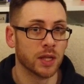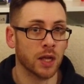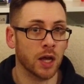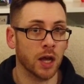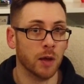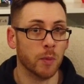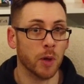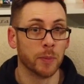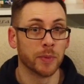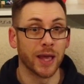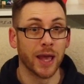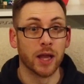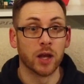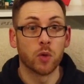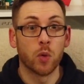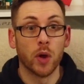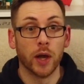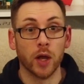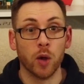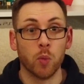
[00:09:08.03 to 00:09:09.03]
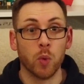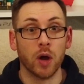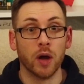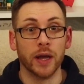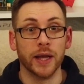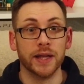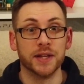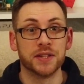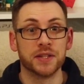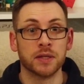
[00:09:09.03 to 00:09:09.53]
I'm getting quite a
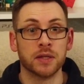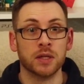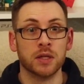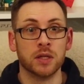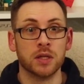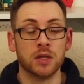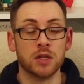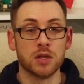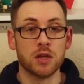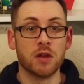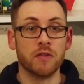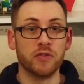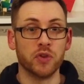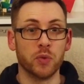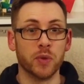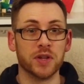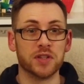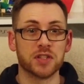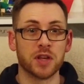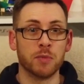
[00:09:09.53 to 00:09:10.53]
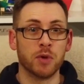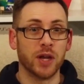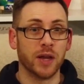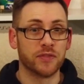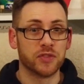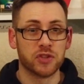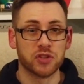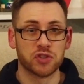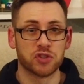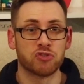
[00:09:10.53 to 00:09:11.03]
wide view in, so I might
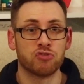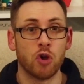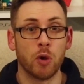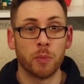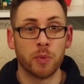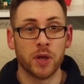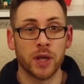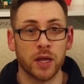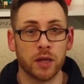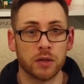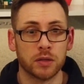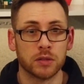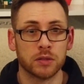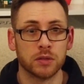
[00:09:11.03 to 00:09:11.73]
have to just crop it